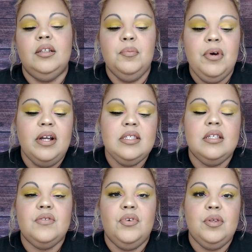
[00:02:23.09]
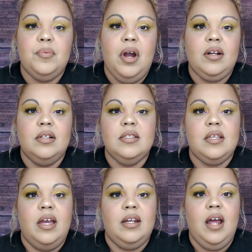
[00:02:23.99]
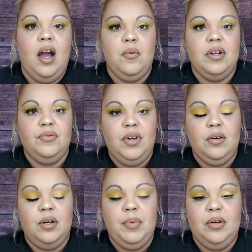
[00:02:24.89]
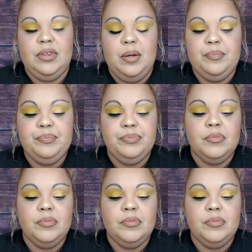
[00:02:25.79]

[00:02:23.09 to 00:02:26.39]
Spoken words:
the prices for the products and how I felt about them.